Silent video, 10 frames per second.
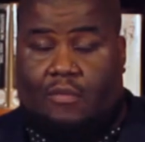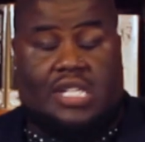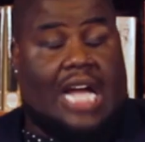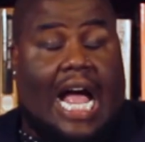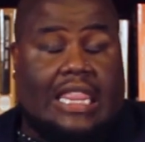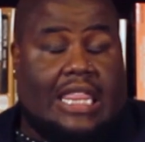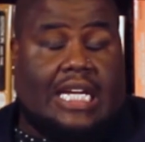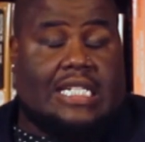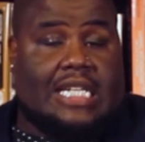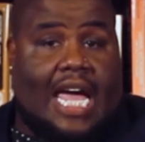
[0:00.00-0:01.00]
which I
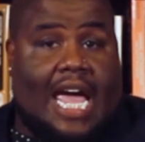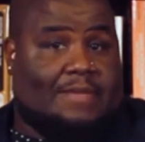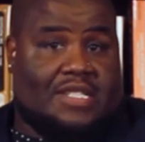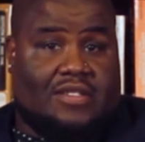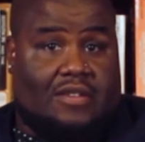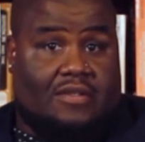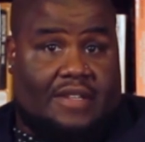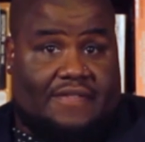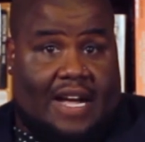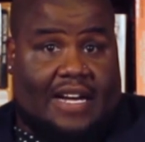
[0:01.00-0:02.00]
think is
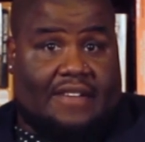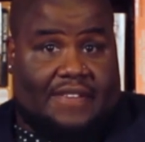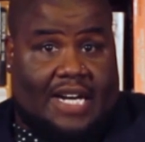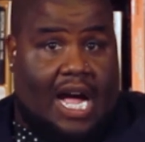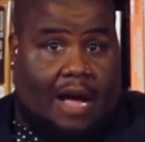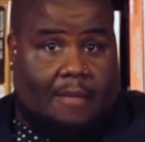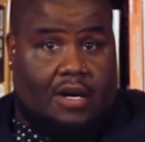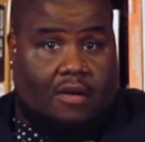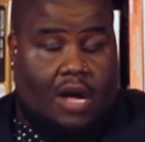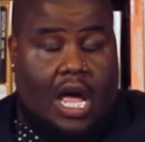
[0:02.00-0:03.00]
absolutely fucking
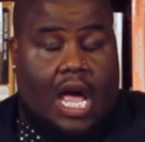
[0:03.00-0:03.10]
phenomenal.